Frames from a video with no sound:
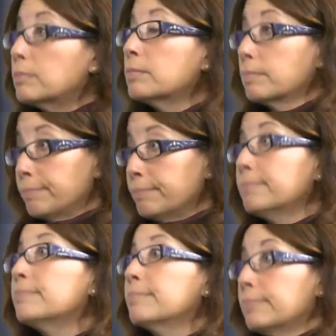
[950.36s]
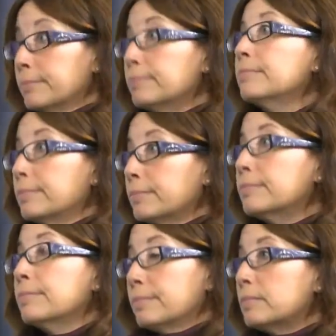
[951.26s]
mm -hmm. click, yes, I'll do the
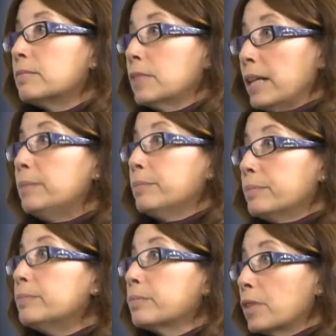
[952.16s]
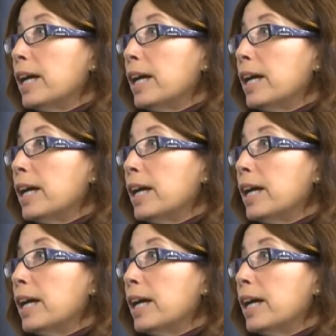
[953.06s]
survey after right. the call. Right.